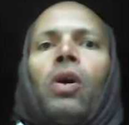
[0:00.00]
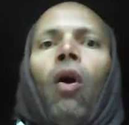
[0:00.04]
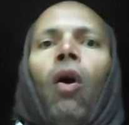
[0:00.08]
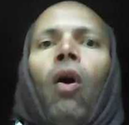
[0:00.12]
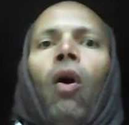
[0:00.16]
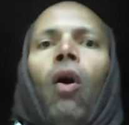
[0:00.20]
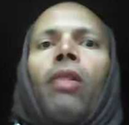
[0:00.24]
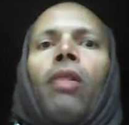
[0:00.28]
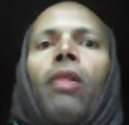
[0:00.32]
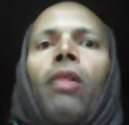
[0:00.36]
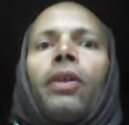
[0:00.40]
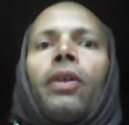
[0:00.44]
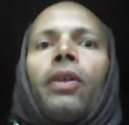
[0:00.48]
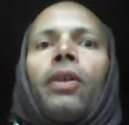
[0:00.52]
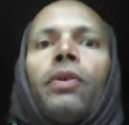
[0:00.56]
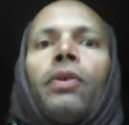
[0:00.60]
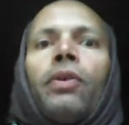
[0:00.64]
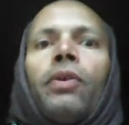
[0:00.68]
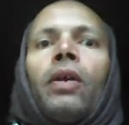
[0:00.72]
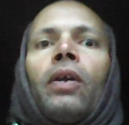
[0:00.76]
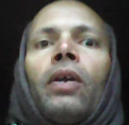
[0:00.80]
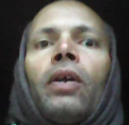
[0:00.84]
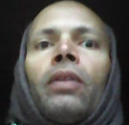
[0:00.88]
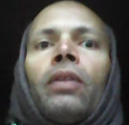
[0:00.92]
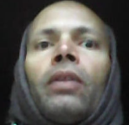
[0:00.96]
Although
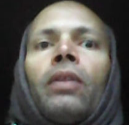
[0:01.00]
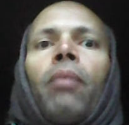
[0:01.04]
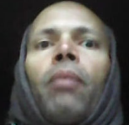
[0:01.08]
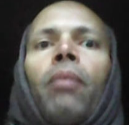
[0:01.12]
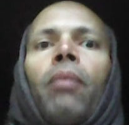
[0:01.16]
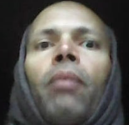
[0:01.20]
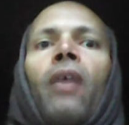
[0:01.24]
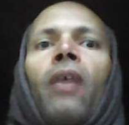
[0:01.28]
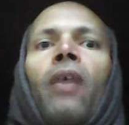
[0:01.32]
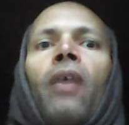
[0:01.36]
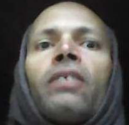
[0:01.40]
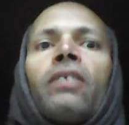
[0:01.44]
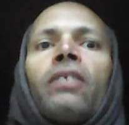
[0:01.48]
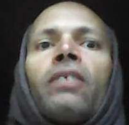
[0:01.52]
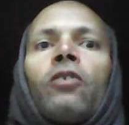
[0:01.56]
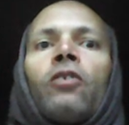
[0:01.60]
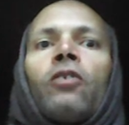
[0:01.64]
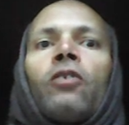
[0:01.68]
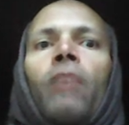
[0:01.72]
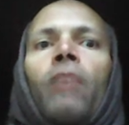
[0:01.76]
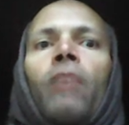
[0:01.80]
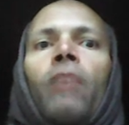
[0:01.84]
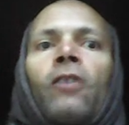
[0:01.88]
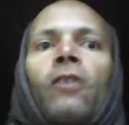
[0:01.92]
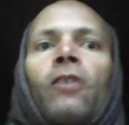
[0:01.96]
the parts of a
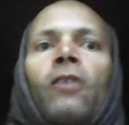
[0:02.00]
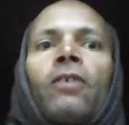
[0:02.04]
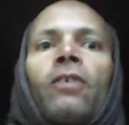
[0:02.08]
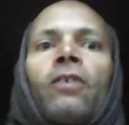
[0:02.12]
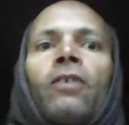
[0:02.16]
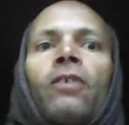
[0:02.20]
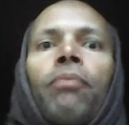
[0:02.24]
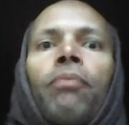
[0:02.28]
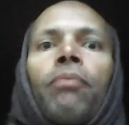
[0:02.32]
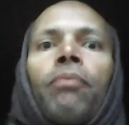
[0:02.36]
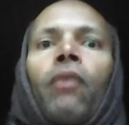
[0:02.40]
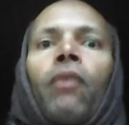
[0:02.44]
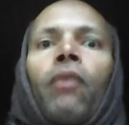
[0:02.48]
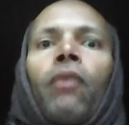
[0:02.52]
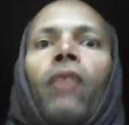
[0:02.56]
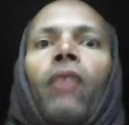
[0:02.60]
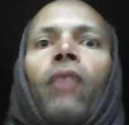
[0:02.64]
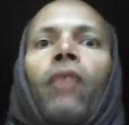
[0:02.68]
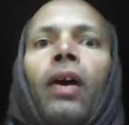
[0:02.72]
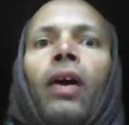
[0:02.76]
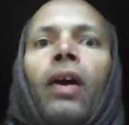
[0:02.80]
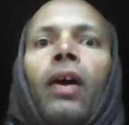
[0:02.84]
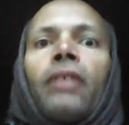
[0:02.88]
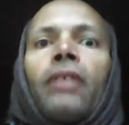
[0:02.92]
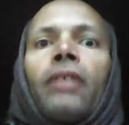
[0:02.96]
speech
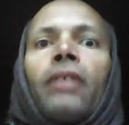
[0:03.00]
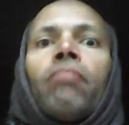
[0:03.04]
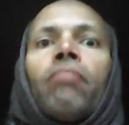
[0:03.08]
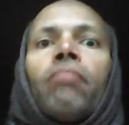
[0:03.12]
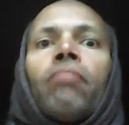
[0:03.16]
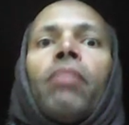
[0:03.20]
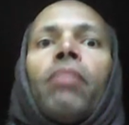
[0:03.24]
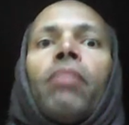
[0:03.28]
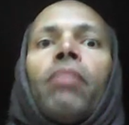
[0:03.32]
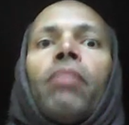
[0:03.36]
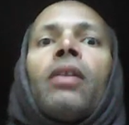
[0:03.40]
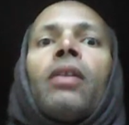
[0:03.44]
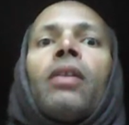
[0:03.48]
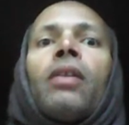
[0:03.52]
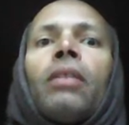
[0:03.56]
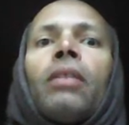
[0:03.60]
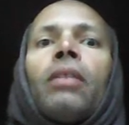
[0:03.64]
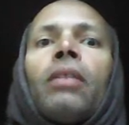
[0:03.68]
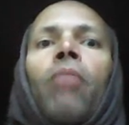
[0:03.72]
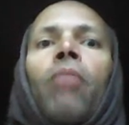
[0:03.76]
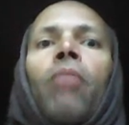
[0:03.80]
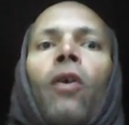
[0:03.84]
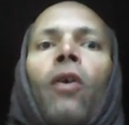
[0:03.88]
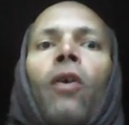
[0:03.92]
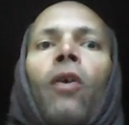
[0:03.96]
provide the
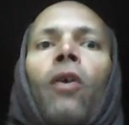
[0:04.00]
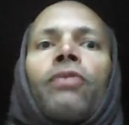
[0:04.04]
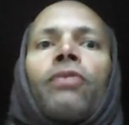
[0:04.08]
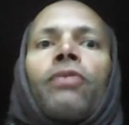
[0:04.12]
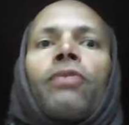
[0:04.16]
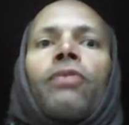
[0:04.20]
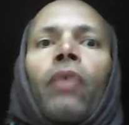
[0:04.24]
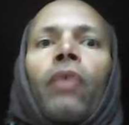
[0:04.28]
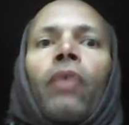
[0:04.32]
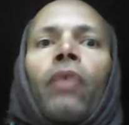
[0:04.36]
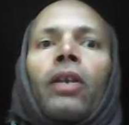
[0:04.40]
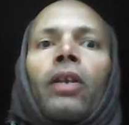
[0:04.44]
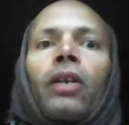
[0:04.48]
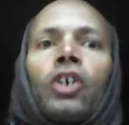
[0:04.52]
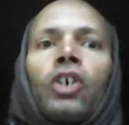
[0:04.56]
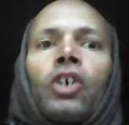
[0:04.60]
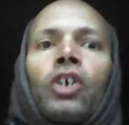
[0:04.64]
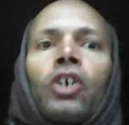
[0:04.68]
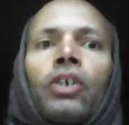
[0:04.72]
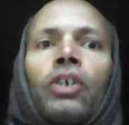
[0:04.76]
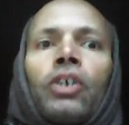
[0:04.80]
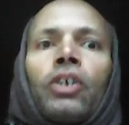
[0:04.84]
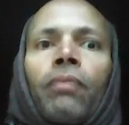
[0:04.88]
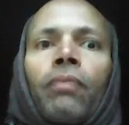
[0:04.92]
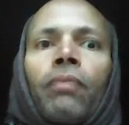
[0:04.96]
building blocks for
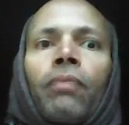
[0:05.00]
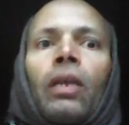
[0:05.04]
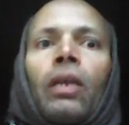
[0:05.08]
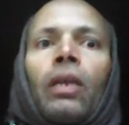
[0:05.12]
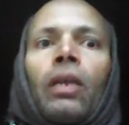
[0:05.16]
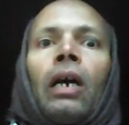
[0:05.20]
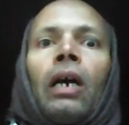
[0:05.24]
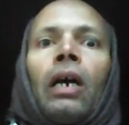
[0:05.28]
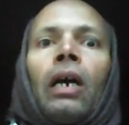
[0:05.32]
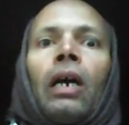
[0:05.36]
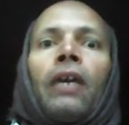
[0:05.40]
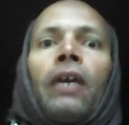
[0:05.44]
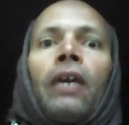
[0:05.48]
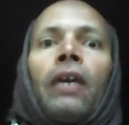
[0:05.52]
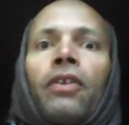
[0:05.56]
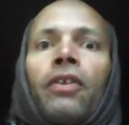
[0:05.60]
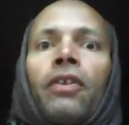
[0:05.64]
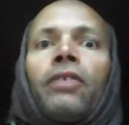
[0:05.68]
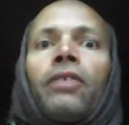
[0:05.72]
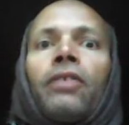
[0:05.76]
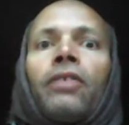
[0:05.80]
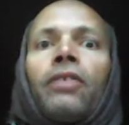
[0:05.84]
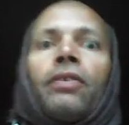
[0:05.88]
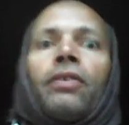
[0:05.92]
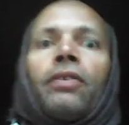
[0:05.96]
English,
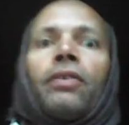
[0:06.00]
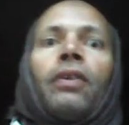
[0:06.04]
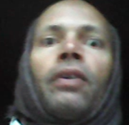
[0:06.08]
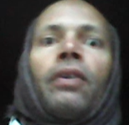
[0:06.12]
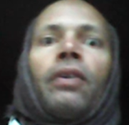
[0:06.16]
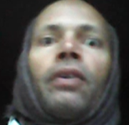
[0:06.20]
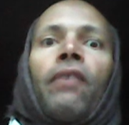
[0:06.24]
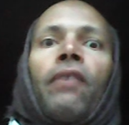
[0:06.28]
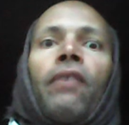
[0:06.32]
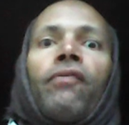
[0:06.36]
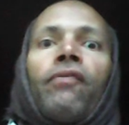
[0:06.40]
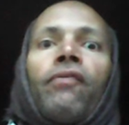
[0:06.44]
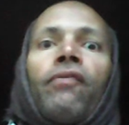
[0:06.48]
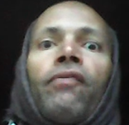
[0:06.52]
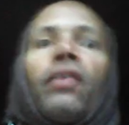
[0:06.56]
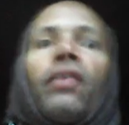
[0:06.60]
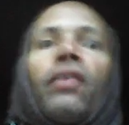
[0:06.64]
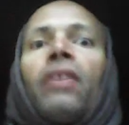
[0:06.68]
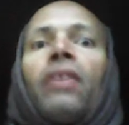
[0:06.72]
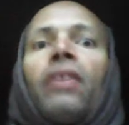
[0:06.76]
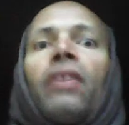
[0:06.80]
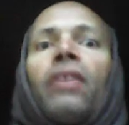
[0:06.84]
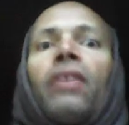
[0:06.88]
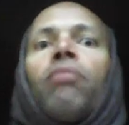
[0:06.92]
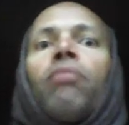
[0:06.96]
another
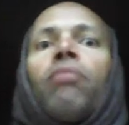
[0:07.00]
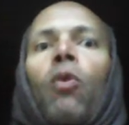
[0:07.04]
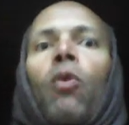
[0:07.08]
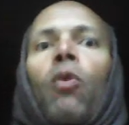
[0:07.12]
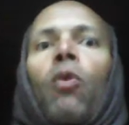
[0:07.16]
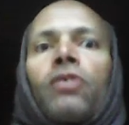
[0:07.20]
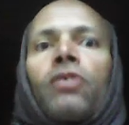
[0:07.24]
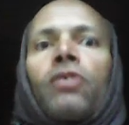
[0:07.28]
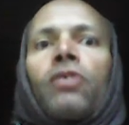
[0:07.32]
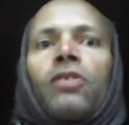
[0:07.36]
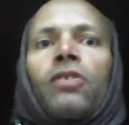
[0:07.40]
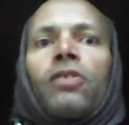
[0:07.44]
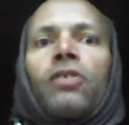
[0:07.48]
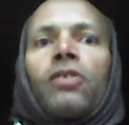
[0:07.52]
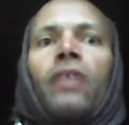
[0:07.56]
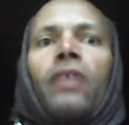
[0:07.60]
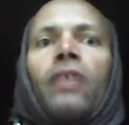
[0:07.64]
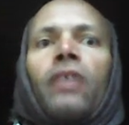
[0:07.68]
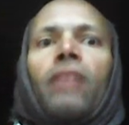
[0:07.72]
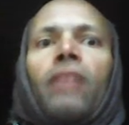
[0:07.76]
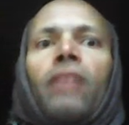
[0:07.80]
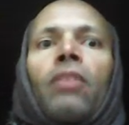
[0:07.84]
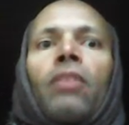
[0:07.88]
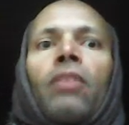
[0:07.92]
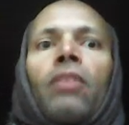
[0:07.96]
very important
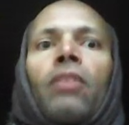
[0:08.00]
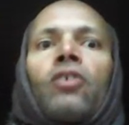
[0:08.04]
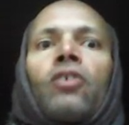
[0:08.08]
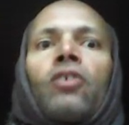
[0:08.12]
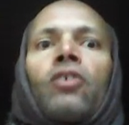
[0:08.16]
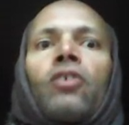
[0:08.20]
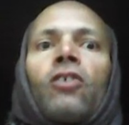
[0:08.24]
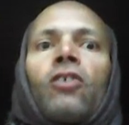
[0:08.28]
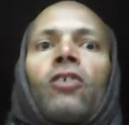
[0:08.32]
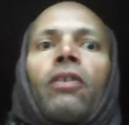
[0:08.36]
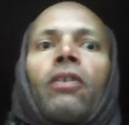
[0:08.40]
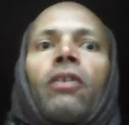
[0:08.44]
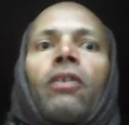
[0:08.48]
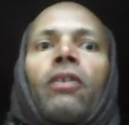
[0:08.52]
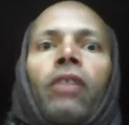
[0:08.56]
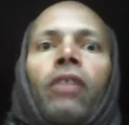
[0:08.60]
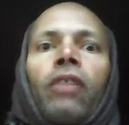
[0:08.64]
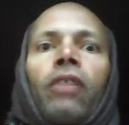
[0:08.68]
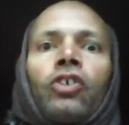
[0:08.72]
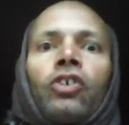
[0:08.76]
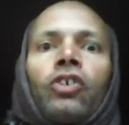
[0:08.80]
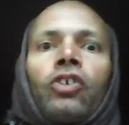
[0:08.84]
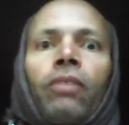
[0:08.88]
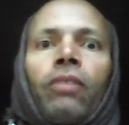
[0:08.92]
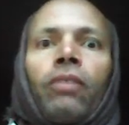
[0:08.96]
element is
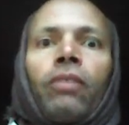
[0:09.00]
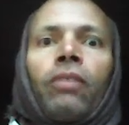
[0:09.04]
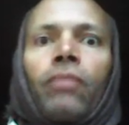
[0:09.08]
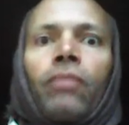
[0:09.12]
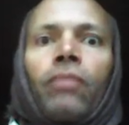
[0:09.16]
inflection,